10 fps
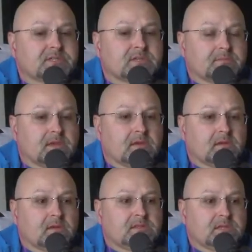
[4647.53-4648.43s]

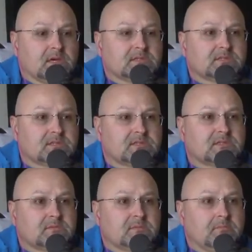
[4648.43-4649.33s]
something does
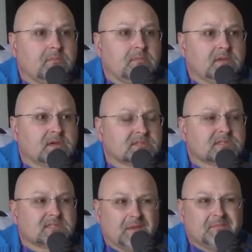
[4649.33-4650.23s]
this does the
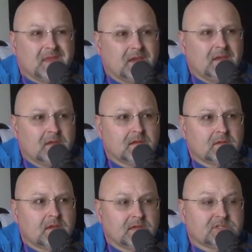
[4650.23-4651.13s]
same thing
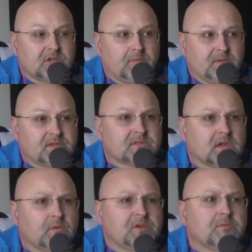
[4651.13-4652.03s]
as dope does
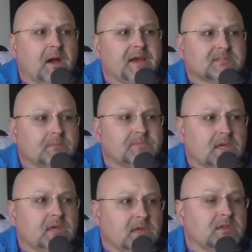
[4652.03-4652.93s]
it's when you buy
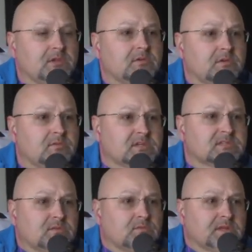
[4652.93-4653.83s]
something hit, yeah. you does
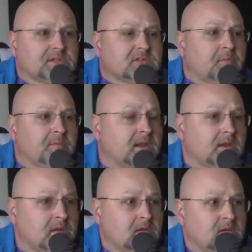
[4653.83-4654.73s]
it release dopamine yeah
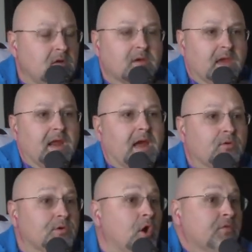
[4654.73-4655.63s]
it's the same it's okay, the same I,
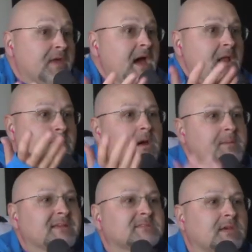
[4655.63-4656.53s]
don't hit because it's
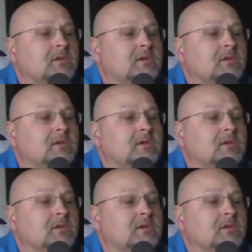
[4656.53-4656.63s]
well it's like